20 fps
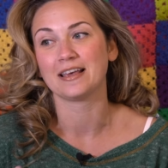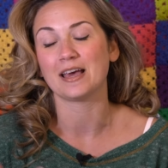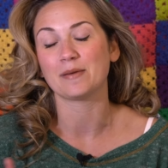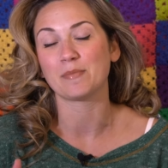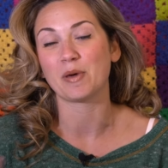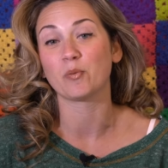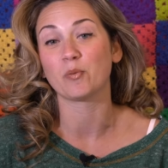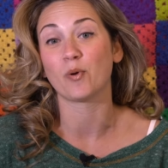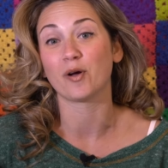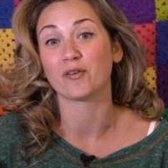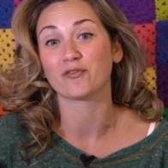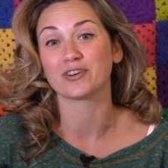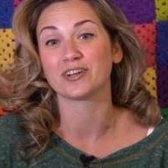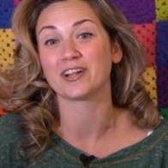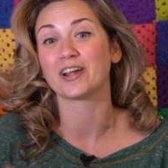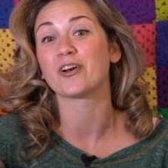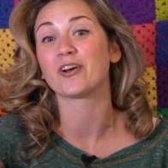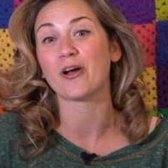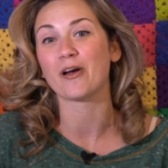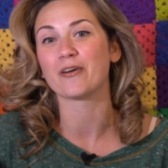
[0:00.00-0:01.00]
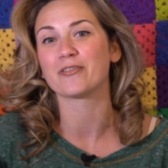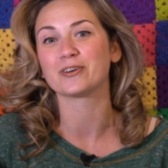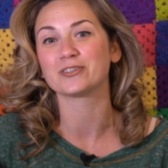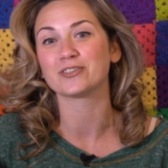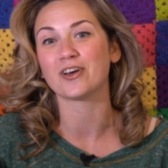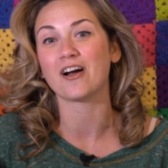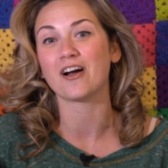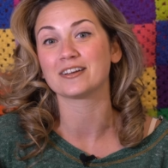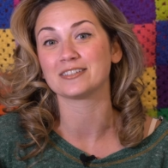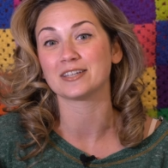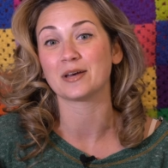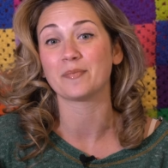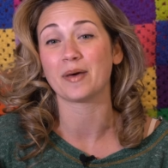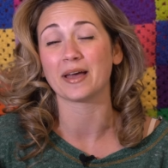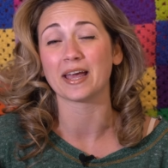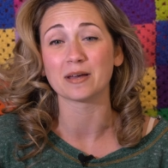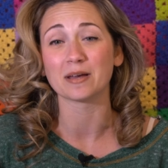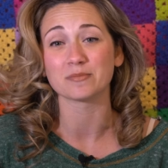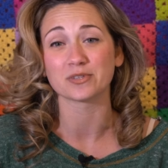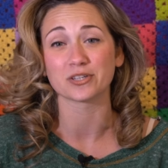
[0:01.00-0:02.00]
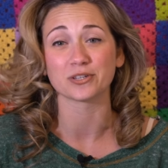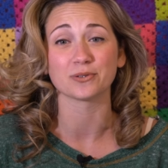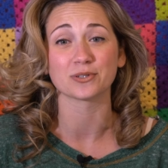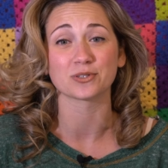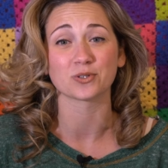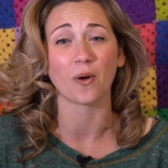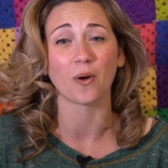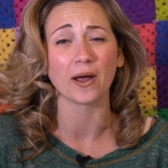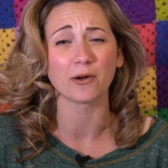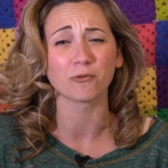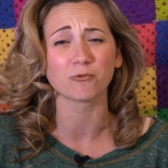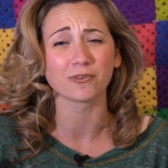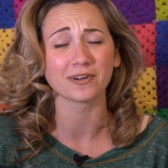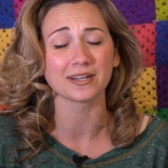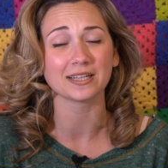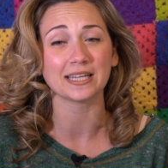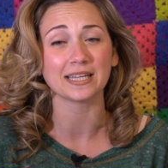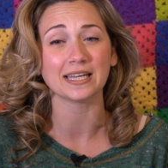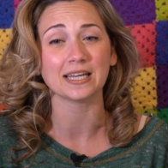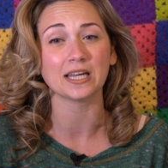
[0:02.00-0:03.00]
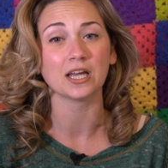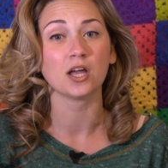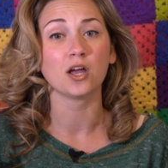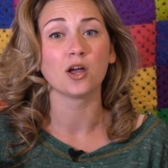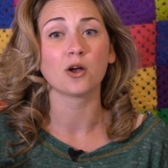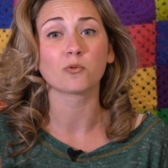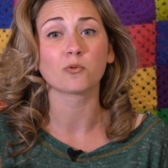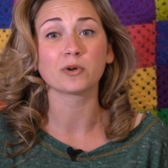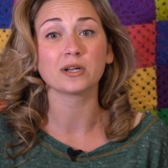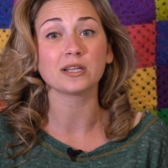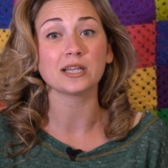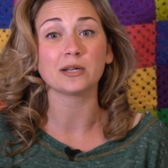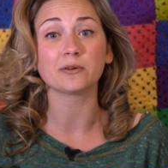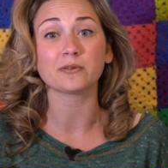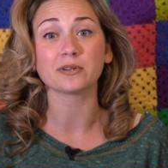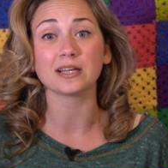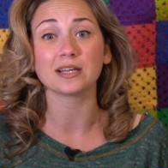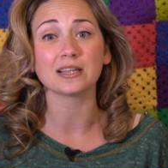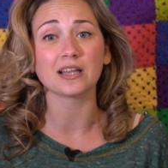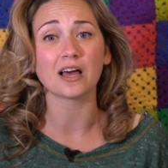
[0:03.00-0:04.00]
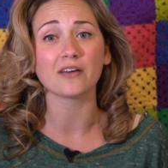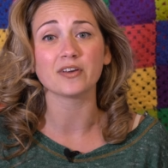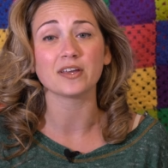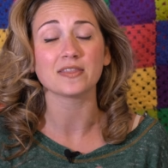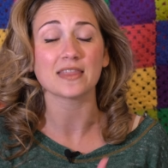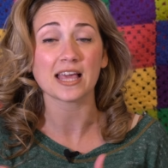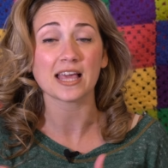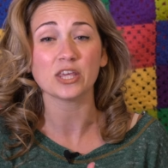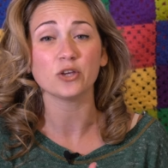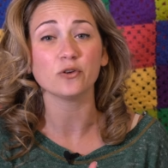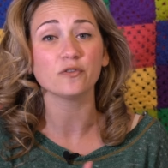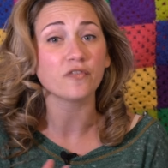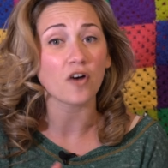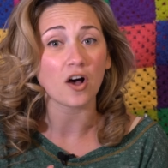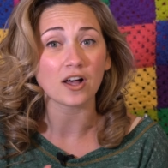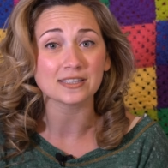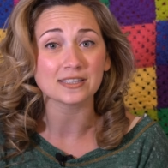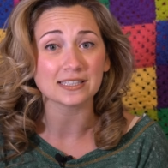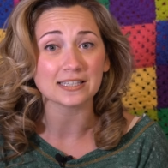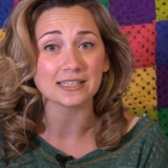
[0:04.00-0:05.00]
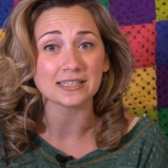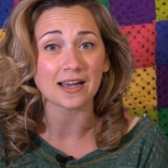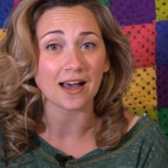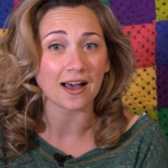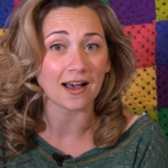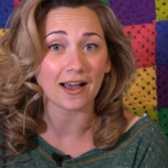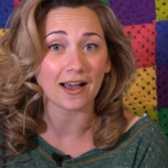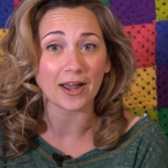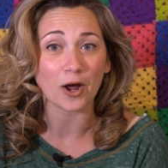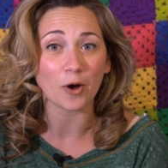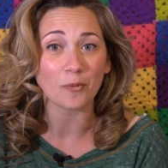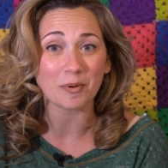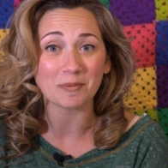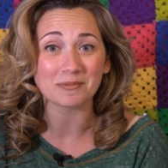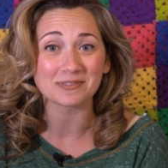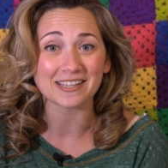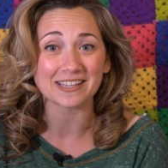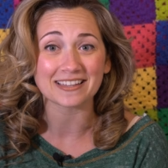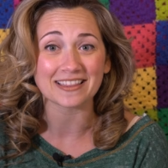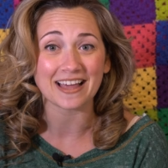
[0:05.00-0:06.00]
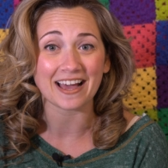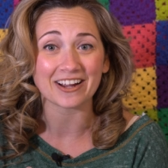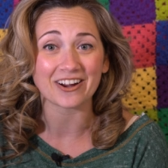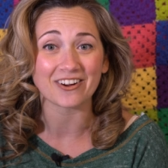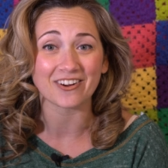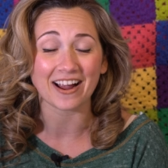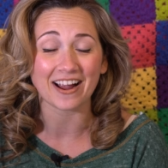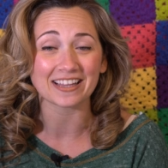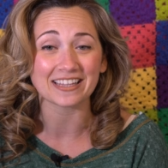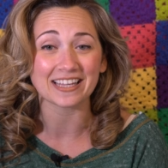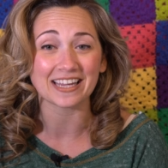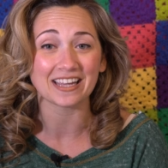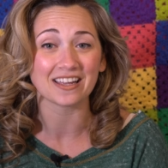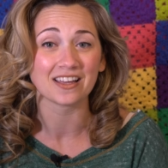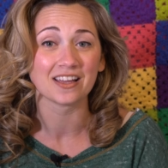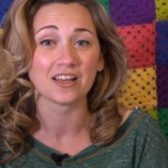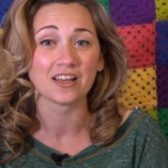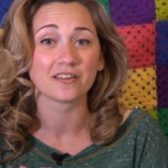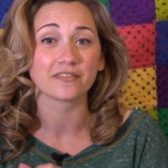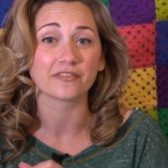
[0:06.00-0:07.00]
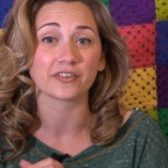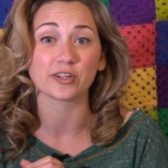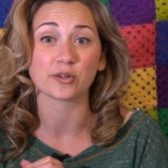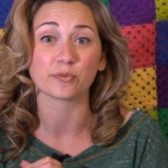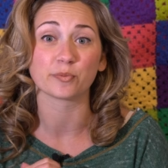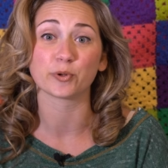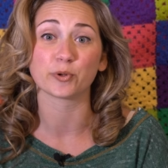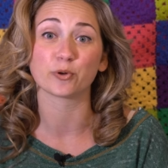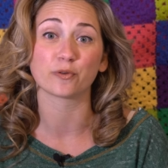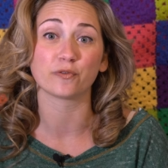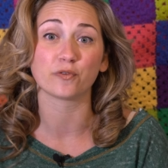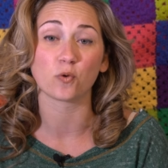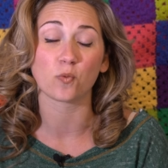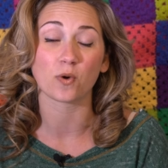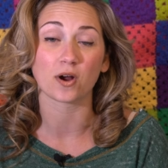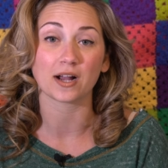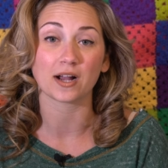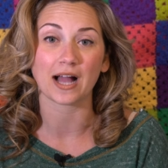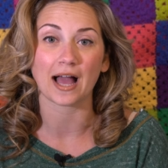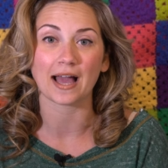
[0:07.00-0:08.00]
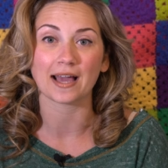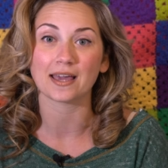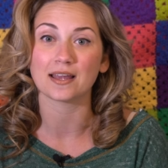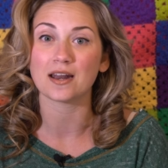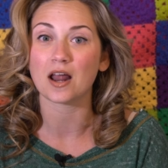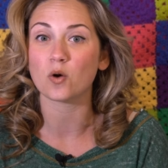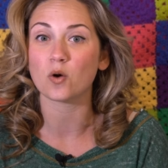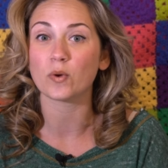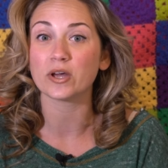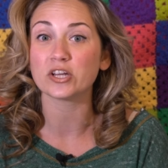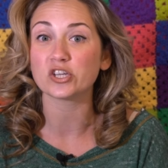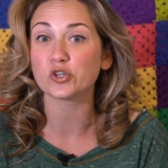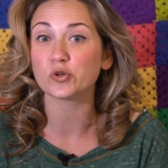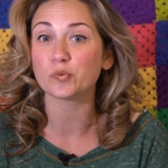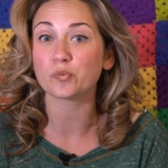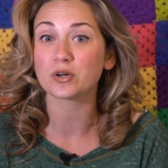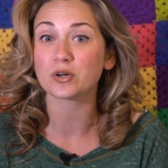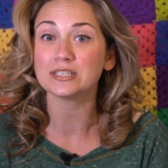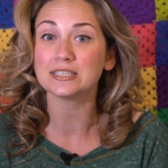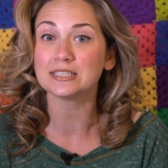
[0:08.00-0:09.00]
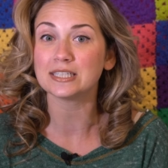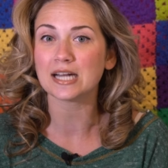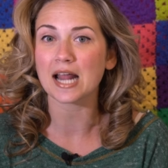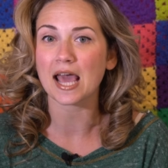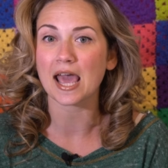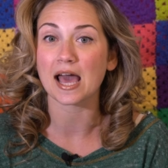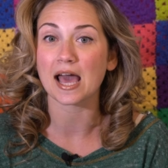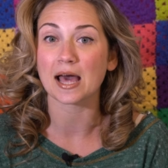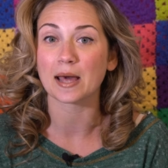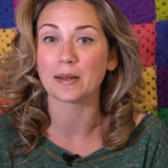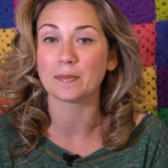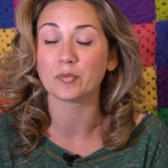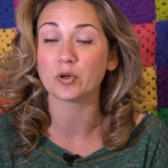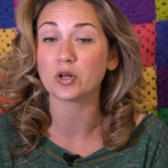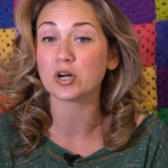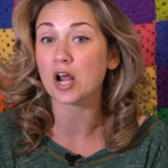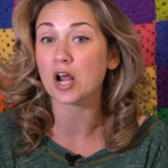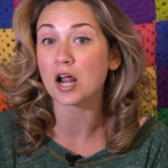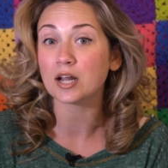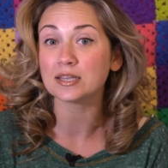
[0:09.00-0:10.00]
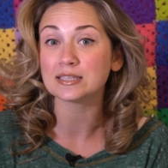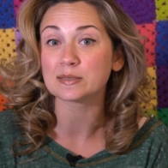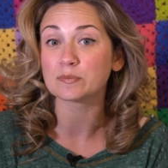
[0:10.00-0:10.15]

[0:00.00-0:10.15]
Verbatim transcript: and my boyfriend and our other dog done by him too. So I really, really, really love it. Thank you, Fozzie. Uh, I hope I'm saying that correctly for your beautiful work. I cannot wait to print it and put it on